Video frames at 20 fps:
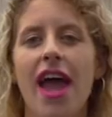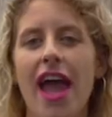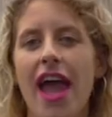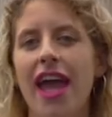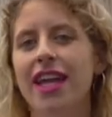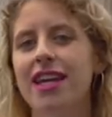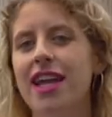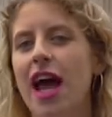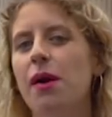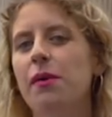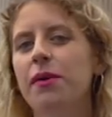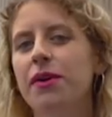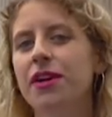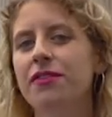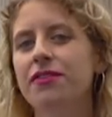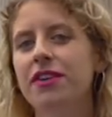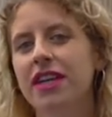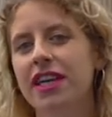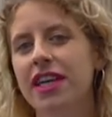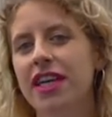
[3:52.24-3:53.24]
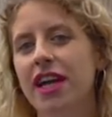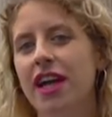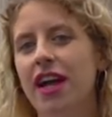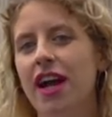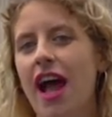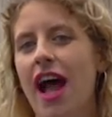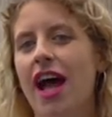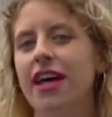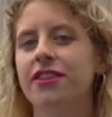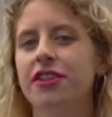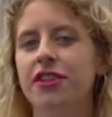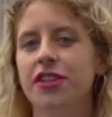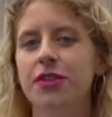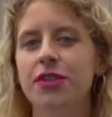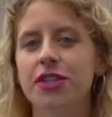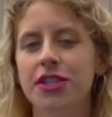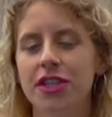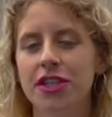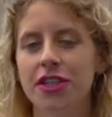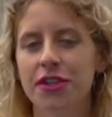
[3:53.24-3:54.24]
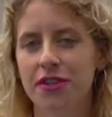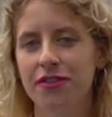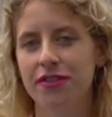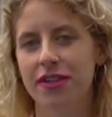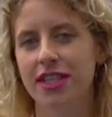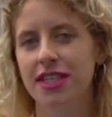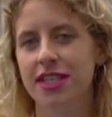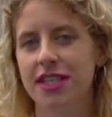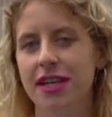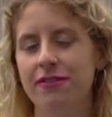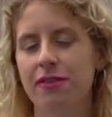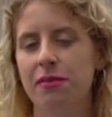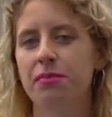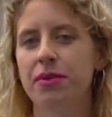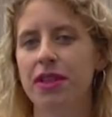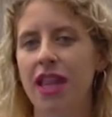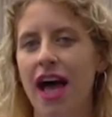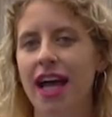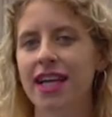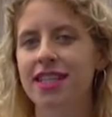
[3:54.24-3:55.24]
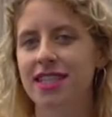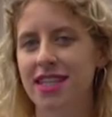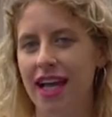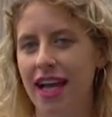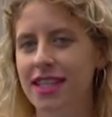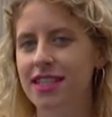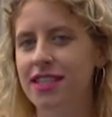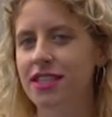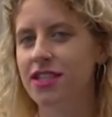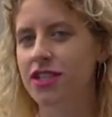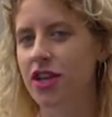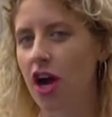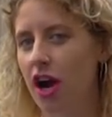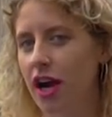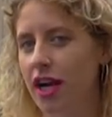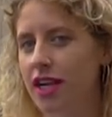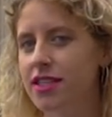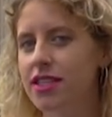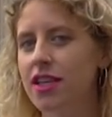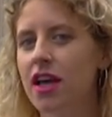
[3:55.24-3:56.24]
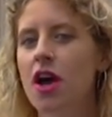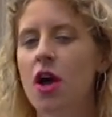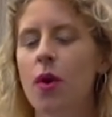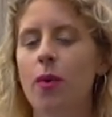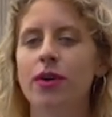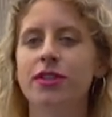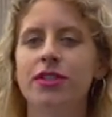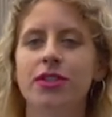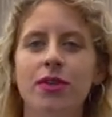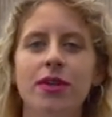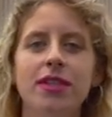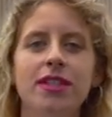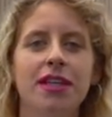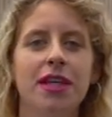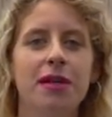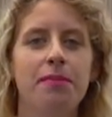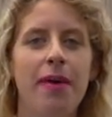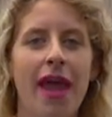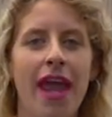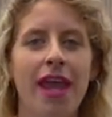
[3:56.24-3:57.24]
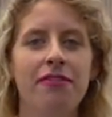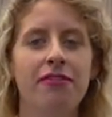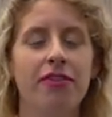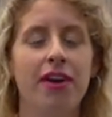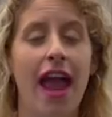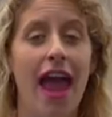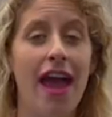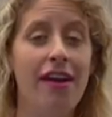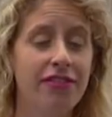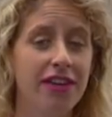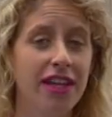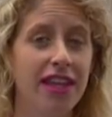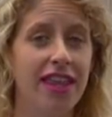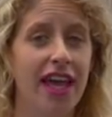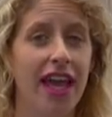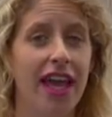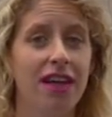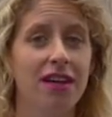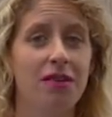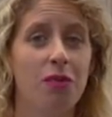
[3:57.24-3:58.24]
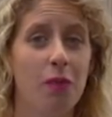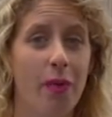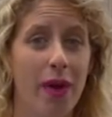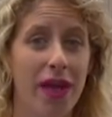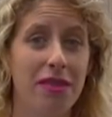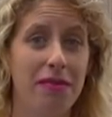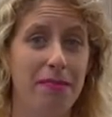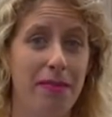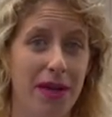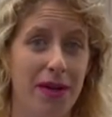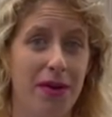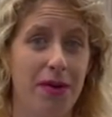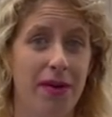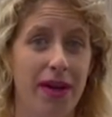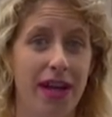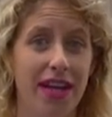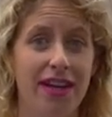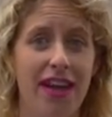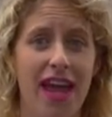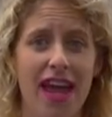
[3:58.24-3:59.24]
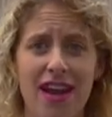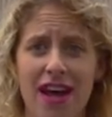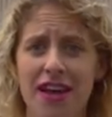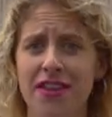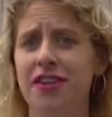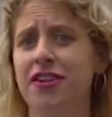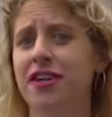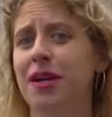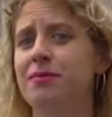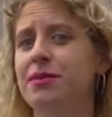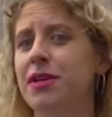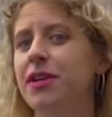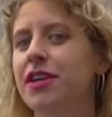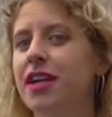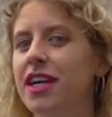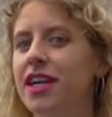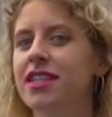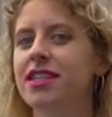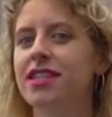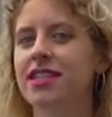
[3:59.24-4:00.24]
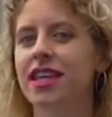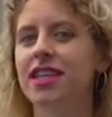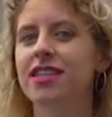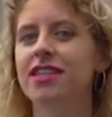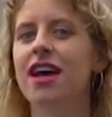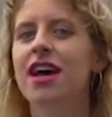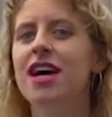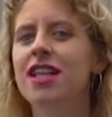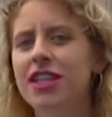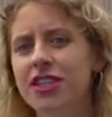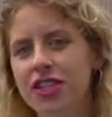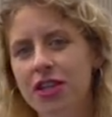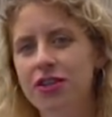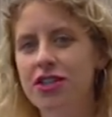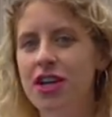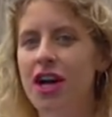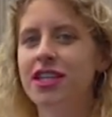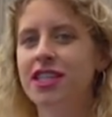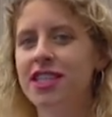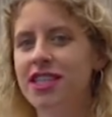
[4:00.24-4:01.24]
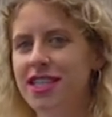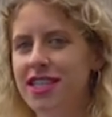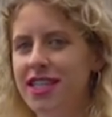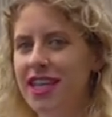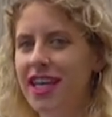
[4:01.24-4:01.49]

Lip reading: Hey, now we're over here at the Lucerne University of Applied Sciences and Arts, where students can pay for everything with Bitcoin and other cryptocurrencies. Let's go talk to the